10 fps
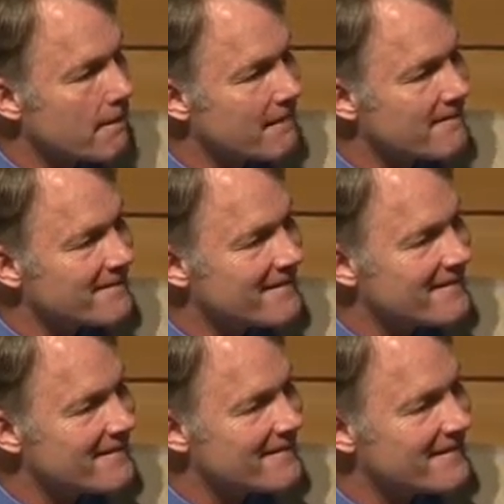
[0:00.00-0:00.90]
In other words,
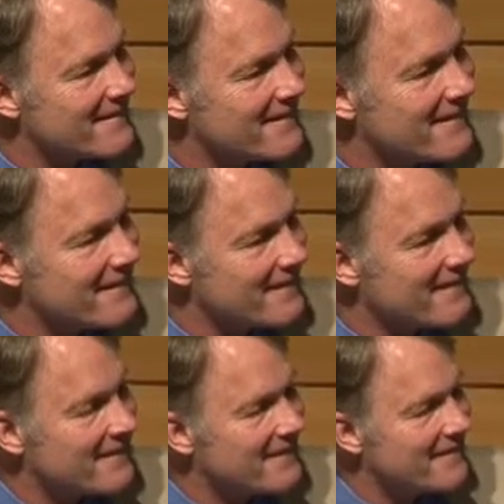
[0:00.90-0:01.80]

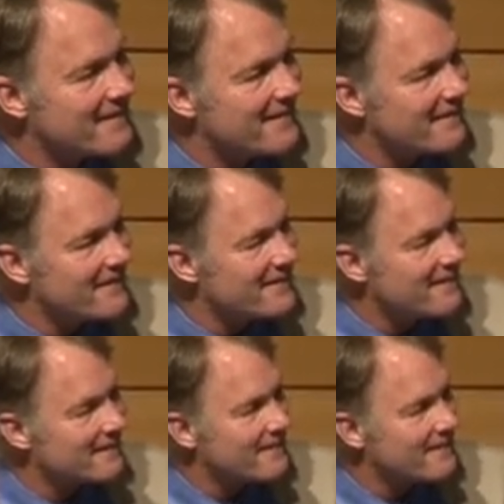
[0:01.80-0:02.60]
yeah, sure,